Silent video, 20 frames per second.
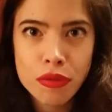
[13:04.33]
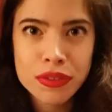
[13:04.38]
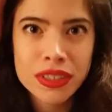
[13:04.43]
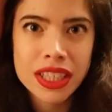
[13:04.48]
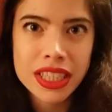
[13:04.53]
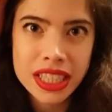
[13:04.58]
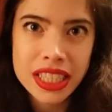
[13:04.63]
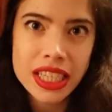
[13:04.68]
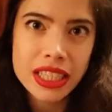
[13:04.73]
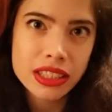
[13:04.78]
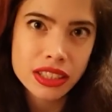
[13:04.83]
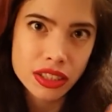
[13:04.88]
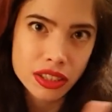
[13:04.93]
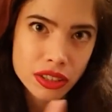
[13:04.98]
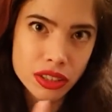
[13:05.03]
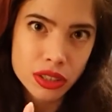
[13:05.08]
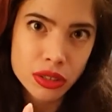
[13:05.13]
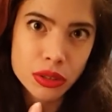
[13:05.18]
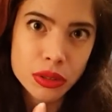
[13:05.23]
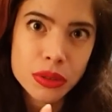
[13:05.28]
of the
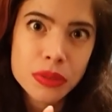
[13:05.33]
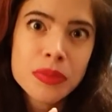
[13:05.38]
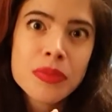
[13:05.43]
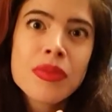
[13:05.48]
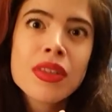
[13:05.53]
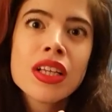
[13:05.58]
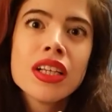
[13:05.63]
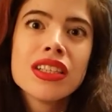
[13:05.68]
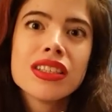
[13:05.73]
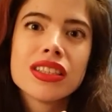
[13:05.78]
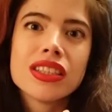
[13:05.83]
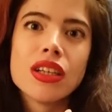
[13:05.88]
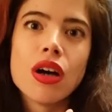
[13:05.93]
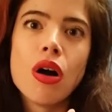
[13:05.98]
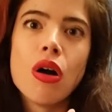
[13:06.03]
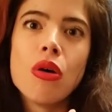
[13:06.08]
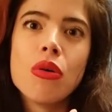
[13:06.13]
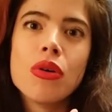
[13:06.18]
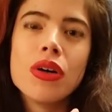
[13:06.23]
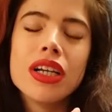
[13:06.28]
theater too.
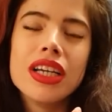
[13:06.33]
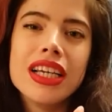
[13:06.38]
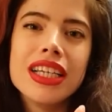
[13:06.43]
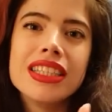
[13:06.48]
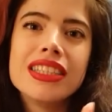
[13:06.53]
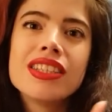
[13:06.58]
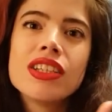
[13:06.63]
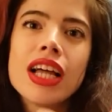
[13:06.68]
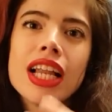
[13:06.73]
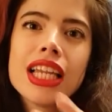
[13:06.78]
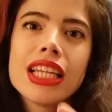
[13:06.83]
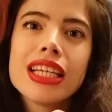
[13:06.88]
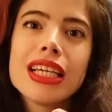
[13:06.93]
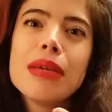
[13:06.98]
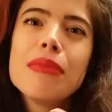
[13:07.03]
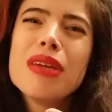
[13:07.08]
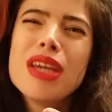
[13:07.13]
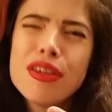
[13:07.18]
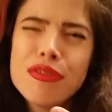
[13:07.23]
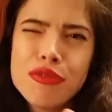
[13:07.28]
So he told
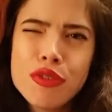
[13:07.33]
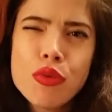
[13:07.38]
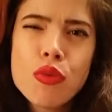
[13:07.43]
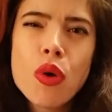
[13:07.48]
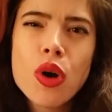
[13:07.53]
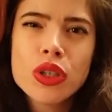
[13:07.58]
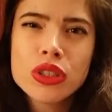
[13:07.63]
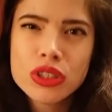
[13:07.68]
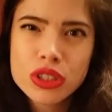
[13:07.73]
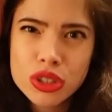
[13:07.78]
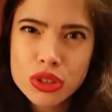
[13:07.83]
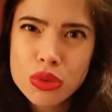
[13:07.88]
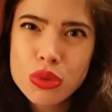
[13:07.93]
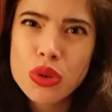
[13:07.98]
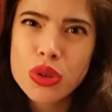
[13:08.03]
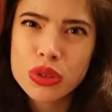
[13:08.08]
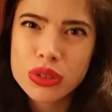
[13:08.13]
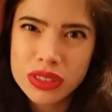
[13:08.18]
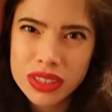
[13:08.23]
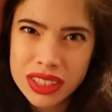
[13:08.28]
him, if you want
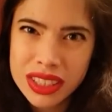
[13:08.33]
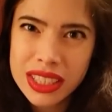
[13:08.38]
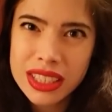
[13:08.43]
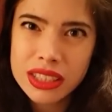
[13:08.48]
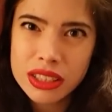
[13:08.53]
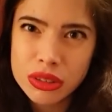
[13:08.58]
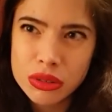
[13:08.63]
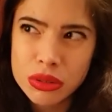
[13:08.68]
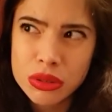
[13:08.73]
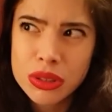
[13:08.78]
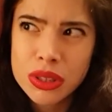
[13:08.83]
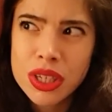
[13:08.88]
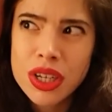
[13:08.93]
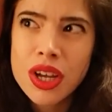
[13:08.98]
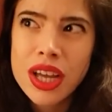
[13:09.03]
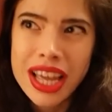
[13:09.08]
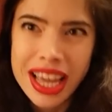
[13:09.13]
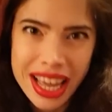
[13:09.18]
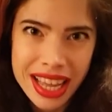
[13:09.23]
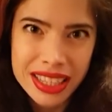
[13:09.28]
to continue
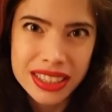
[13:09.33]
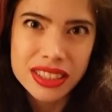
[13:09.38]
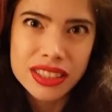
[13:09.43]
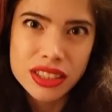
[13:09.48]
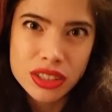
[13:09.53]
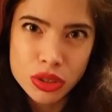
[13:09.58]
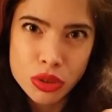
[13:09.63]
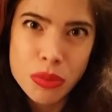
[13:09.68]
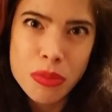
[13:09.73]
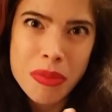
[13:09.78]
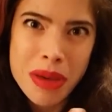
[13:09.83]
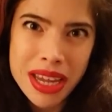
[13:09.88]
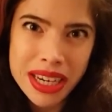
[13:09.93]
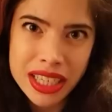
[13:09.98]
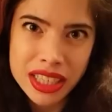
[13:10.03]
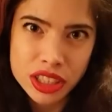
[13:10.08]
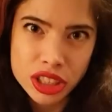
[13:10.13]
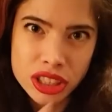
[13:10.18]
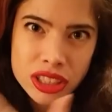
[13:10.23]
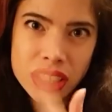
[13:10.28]
and to
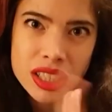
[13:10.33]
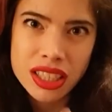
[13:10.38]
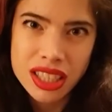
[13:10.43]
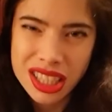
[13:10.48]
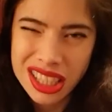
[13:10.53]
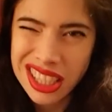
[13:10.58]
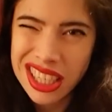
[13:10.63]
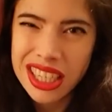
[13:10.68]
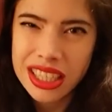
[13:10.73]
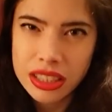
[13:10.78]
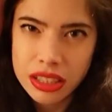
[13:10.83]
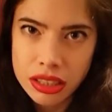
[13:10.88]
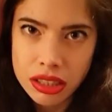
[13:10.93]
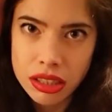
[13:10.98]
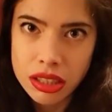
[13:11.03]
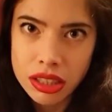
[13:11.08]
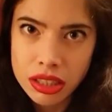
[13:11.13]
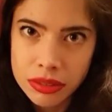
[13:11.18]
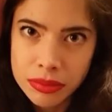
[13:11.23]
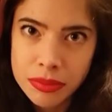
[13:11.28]
manage this
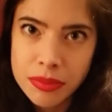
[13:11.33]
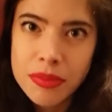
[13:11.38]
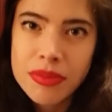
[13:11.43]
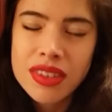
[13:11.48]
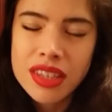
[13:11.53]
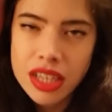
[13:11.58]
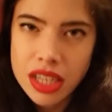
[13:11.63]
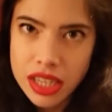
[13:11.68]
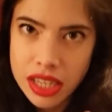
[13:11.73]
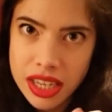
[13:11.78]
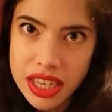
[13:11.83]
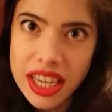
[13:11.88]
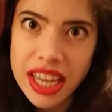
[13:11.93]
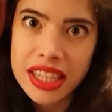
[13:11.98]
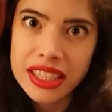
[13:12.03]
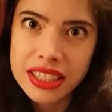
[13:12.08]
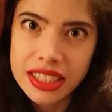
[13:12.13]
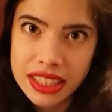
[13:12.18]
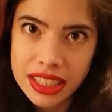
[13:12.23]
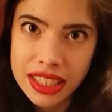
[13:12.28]
theater,
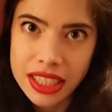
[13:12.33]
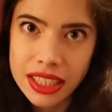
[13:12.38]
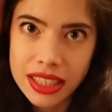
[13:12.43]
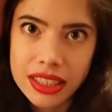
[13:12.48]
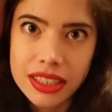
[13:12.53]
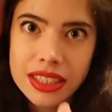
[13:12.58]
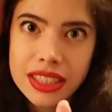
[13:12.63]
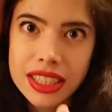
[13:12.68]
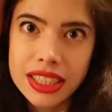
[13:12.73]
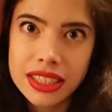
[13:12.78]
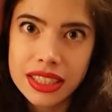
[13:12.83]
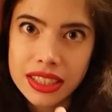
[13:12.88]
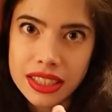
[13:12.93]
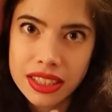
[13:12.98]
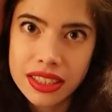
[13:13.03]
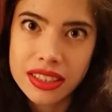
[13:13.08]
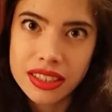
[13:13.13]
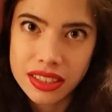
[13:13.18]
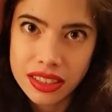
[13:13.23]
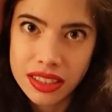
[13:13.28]
cancel
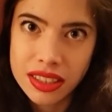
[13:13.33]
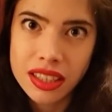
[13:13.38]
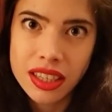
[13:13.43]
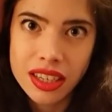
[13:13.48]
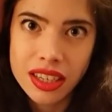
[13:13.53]
this